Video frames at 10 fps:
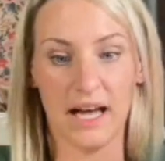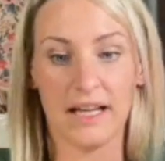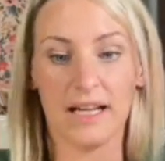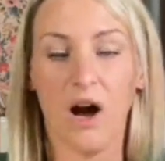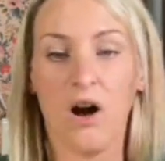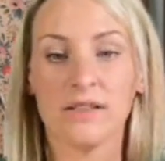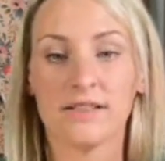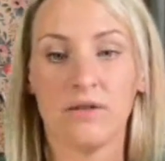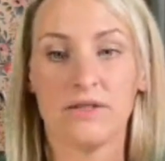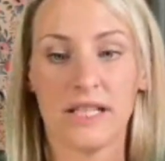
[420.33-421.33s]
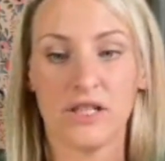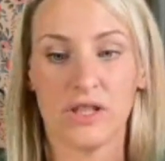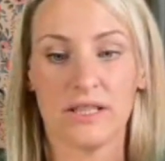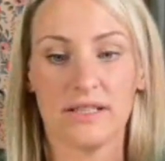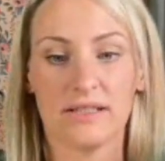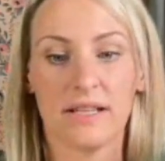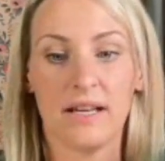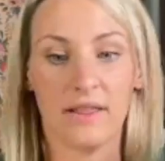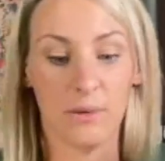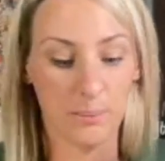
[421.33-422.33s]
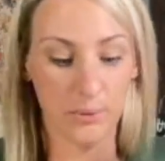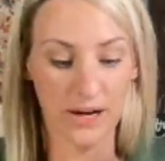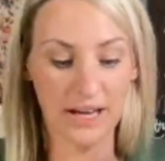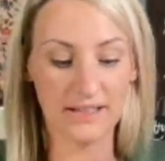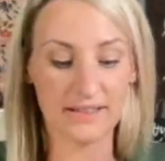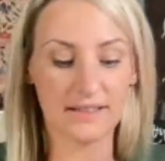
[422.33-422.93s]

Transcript: It also teaches the print,